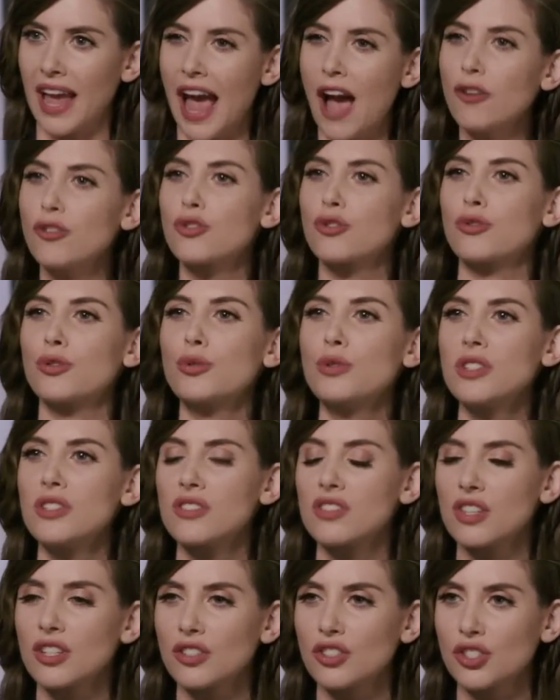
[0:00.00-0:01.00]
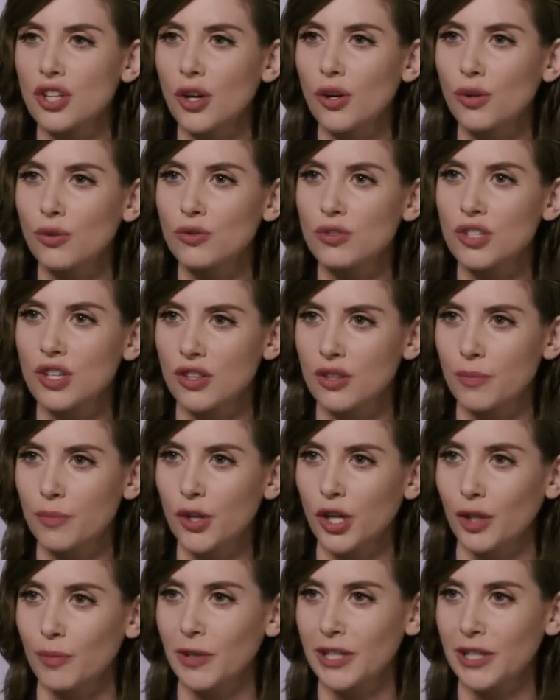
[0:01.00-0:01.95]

Yes. How true is the show to the book?